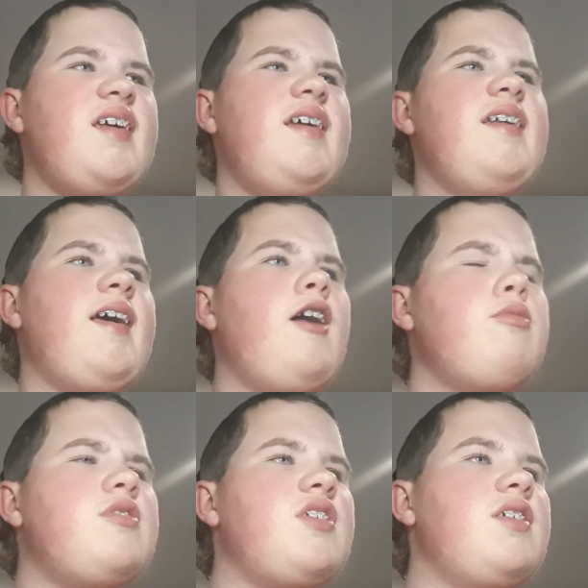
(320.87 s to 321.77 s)
Ed
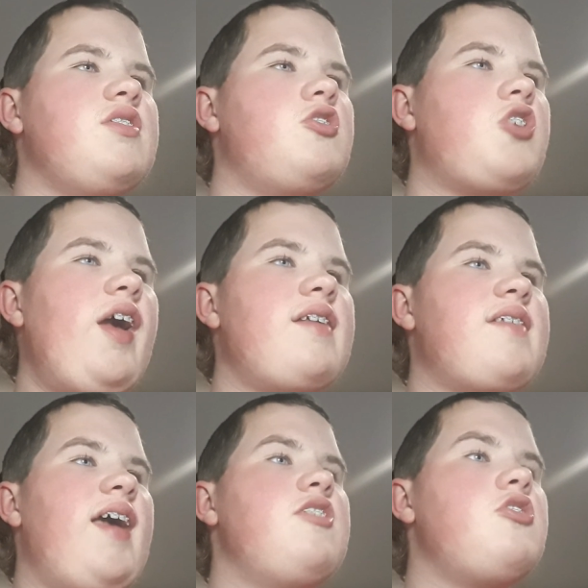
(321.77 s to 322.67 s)
Helms as Jack
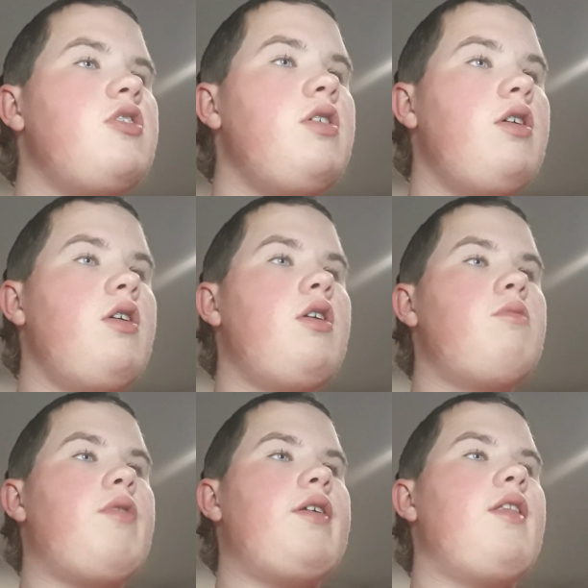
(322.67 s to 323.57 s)
Danger,
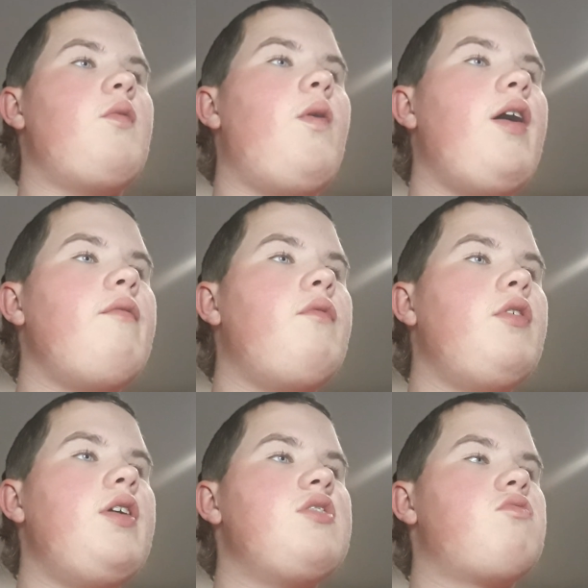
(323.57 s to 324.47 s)
Bradley
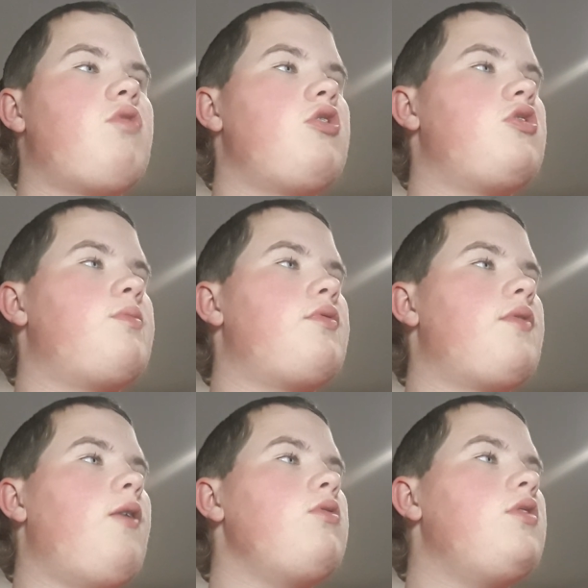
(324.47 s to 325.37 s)
Whitford as Roger
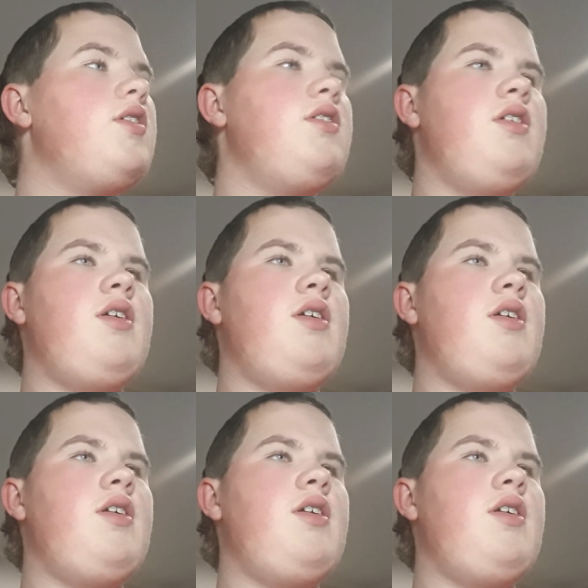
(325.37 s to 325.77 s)
Peralta.